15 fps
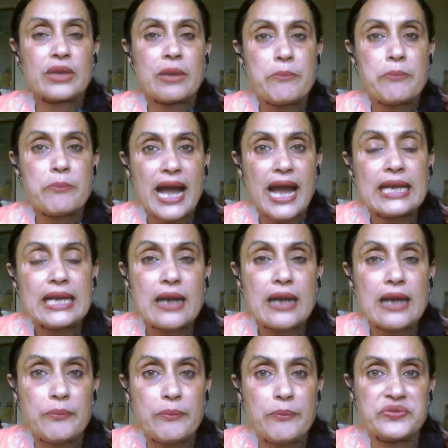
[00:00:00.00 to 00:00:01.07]
my
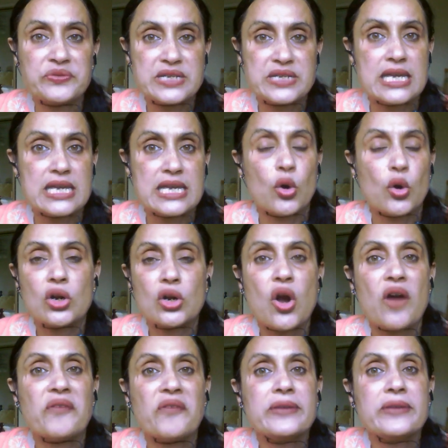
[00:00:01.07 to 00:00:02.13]
cup of tea or
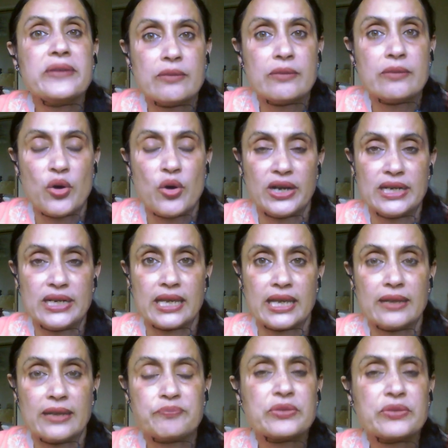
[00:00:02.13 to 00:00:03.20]
coffee in the morning
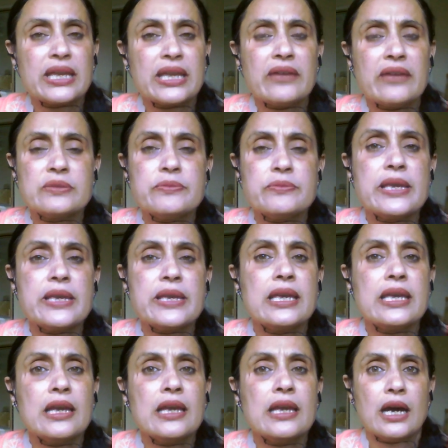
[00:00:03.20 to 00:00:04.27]
gives me
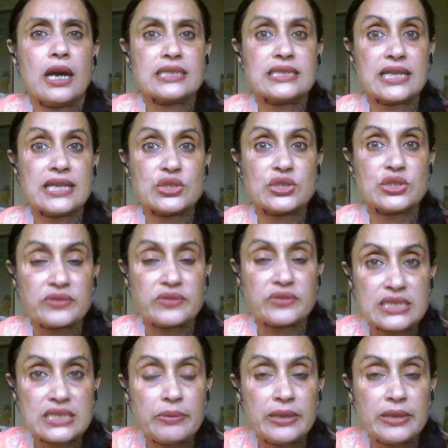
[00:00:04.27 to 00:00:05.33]
a sense of
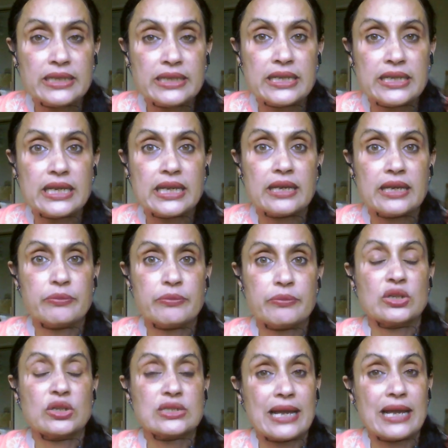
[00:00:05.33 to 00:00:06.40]
stability
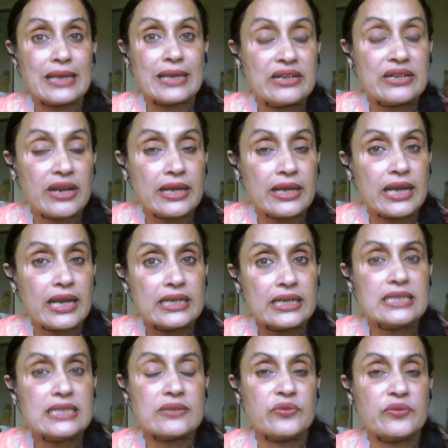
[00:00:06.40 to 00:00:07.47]
because I drink at
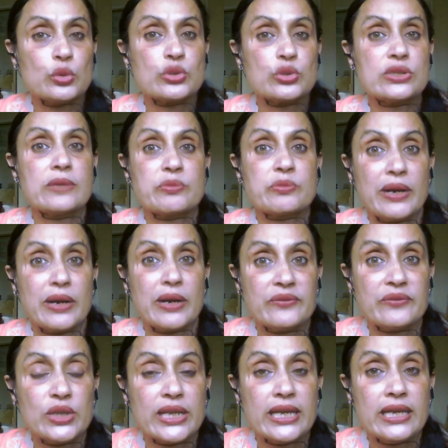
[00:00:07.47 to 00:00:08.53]
least a few sips
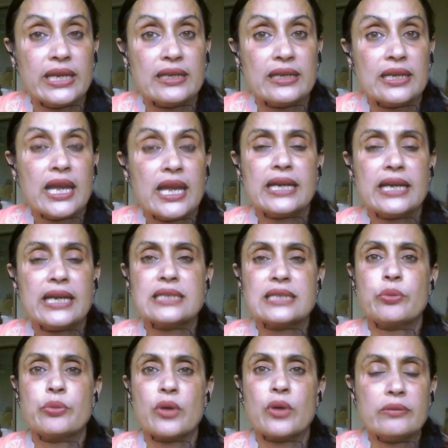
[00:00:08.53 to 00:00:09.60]
mindfully. It has
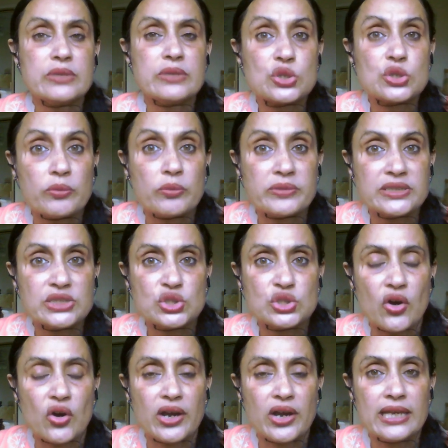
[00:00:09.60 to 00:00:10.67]
brought me so much
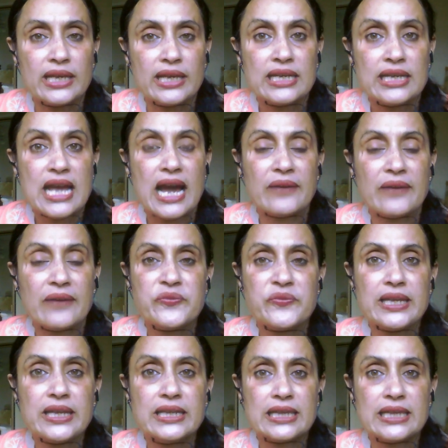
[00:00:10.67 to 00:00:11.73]
joy. I
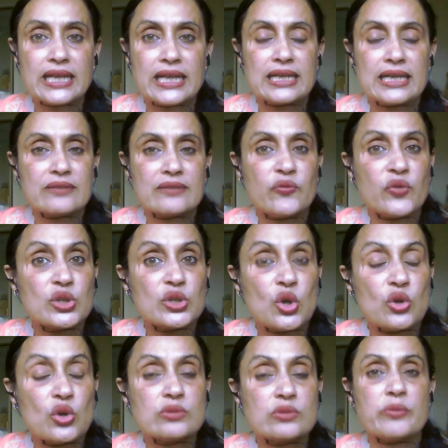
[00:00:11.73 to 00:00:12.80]
feel like for
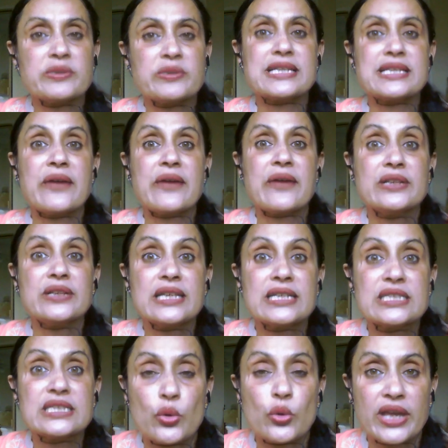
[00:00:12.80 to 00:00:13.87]
those moments, everything
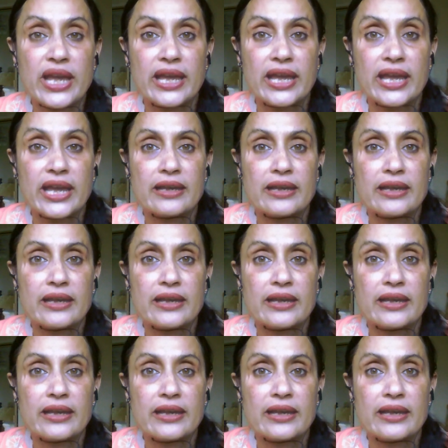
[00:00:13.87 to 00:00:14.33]
is okay.